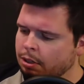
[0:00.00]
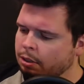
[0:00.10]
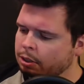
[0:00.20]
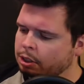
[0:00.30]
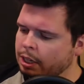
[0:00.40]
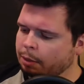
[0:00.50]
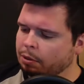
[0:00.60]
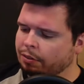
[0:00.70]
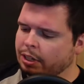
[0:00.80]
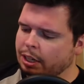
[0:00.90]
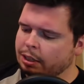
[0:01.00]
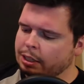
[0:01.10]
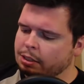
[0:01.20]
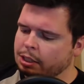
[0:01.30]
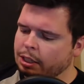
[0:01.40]
Looks like we've got the
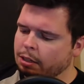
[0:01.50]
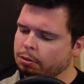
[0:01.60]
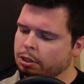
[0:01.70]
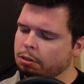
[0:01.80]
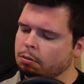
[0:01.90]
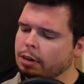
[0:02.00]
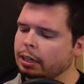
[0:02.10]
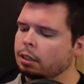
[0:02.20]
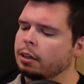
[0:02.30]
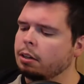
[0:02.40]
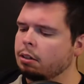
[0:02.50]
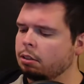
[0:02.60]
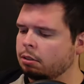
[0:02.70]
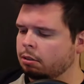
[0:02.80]
CO2 regulator.